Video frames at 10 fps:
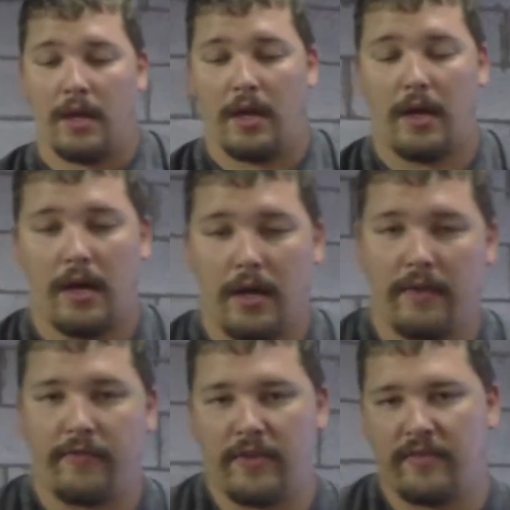a
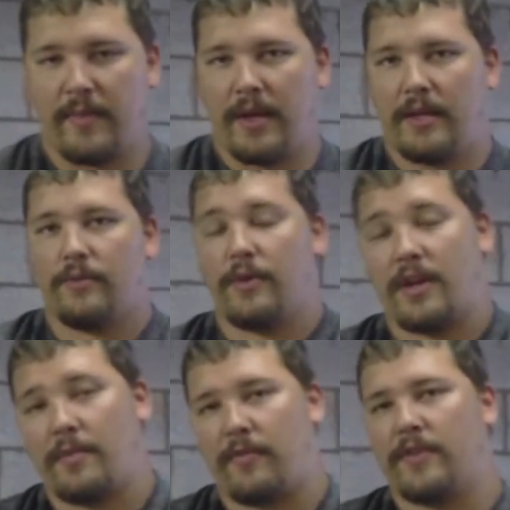friend of mine, well, a
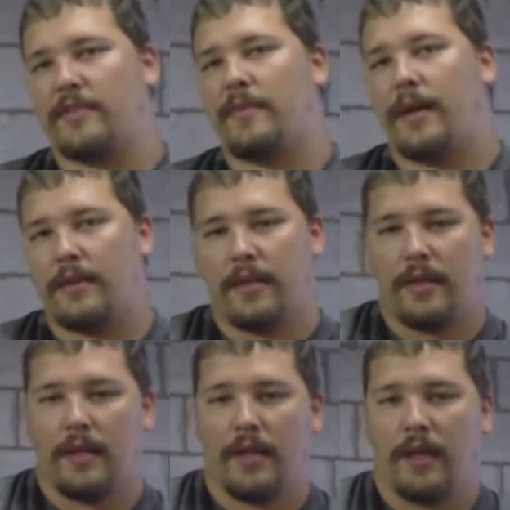couple of friends of mine,
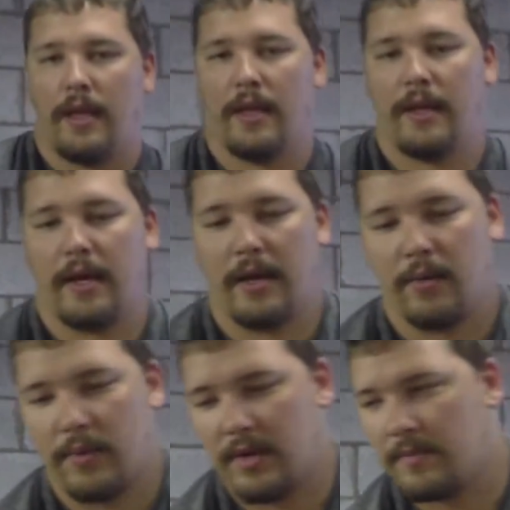and I
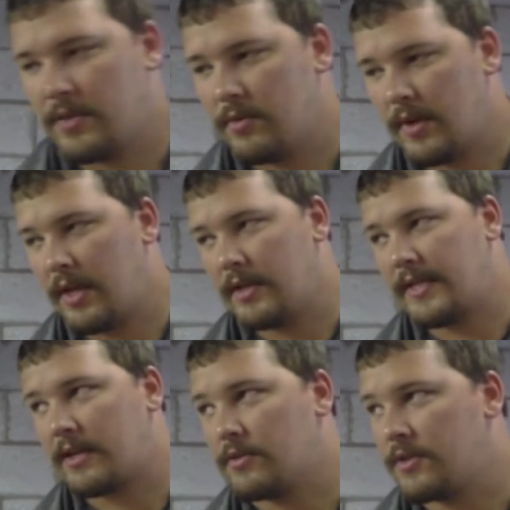went up to a
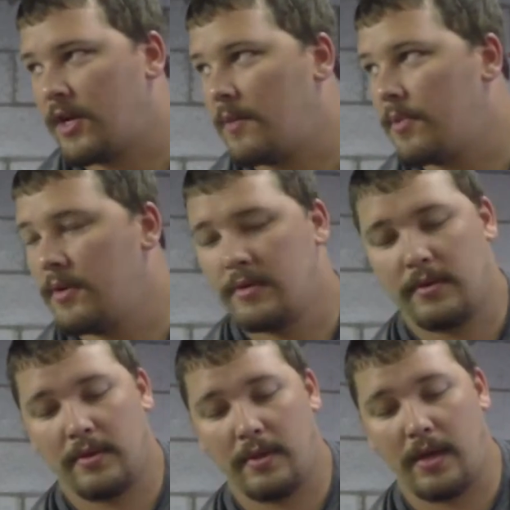tackle shop
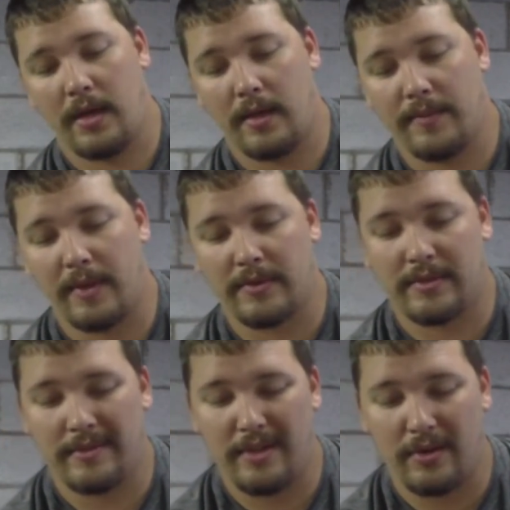that's
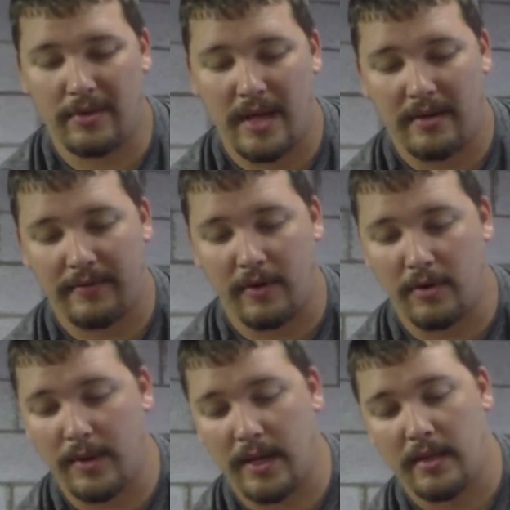kind of far
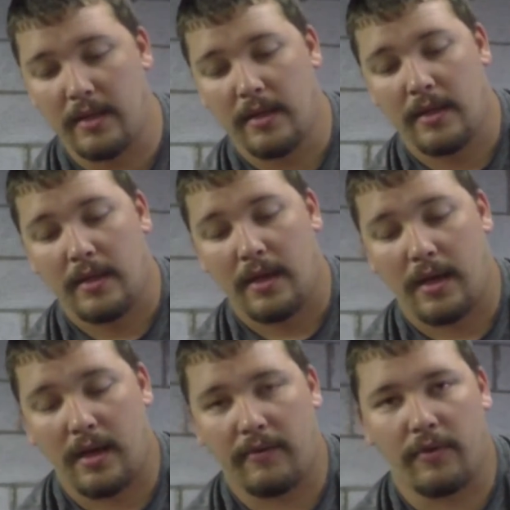away
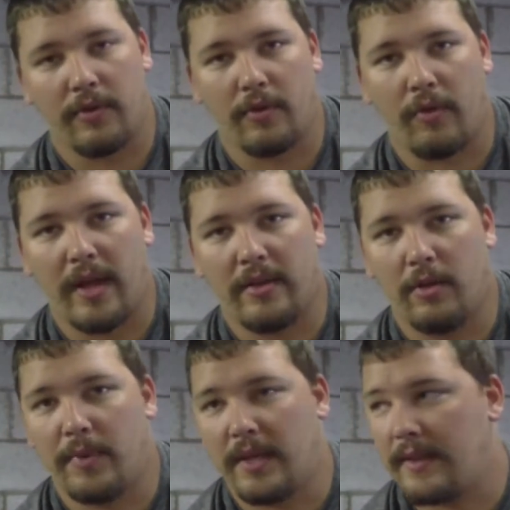for their grand
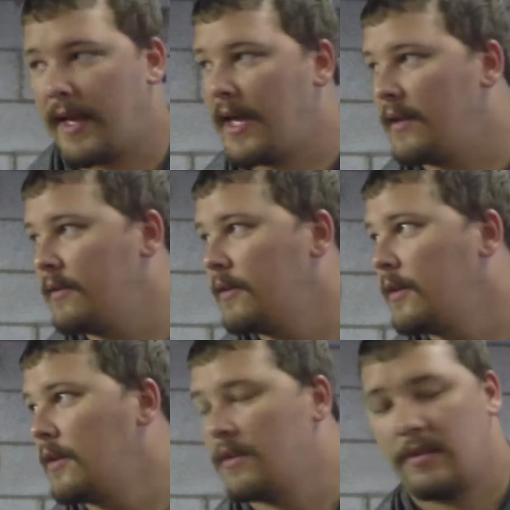opening. They had
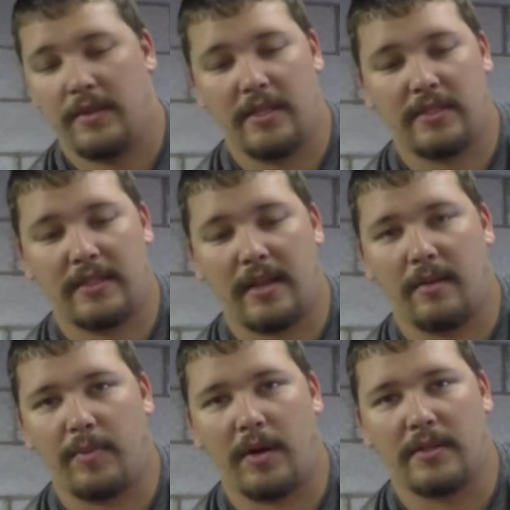this
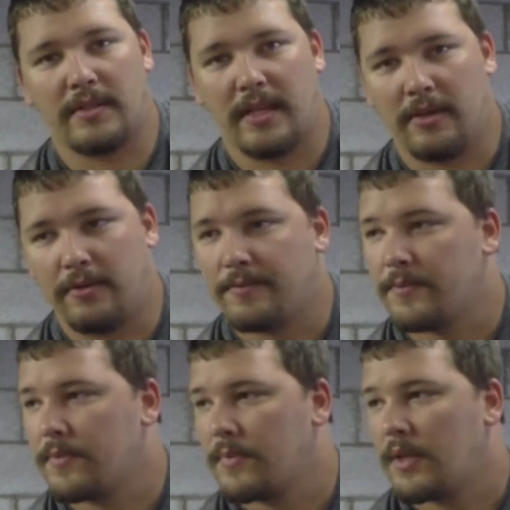setup on sale.
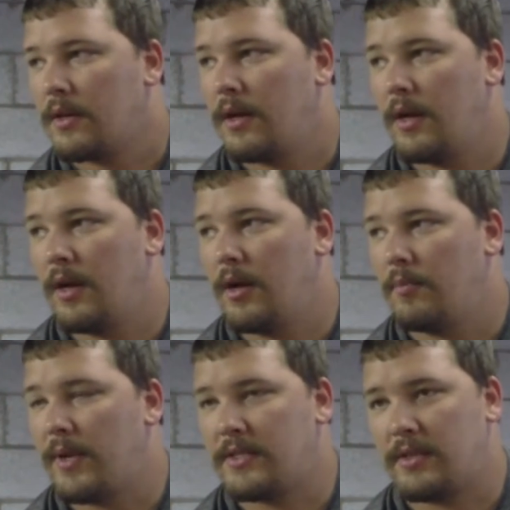
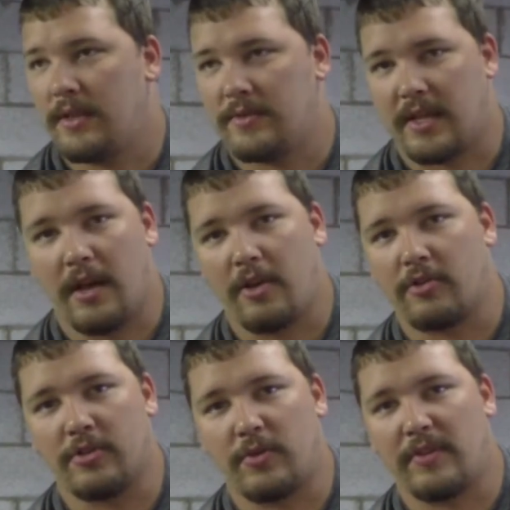Basically, it was like
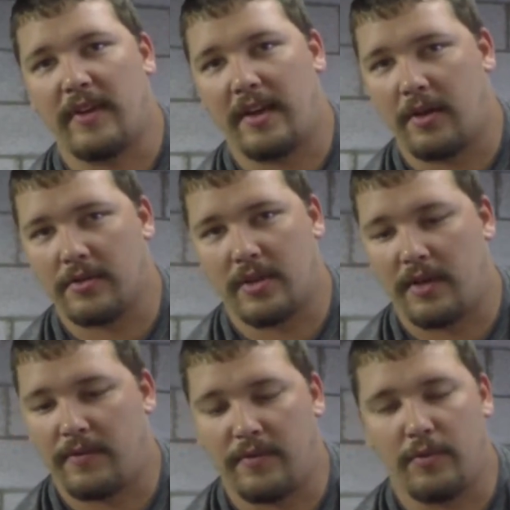$125
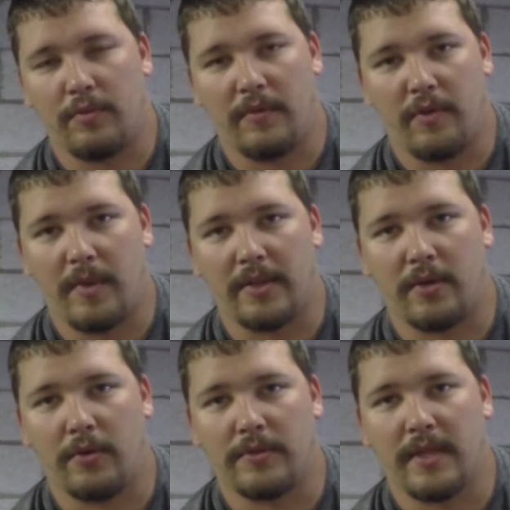off if you bought the
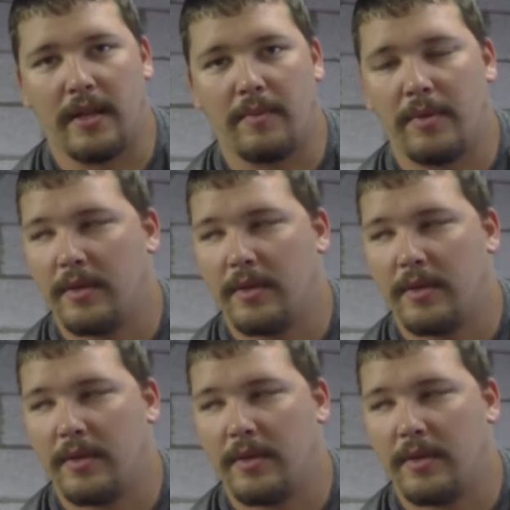whole setup.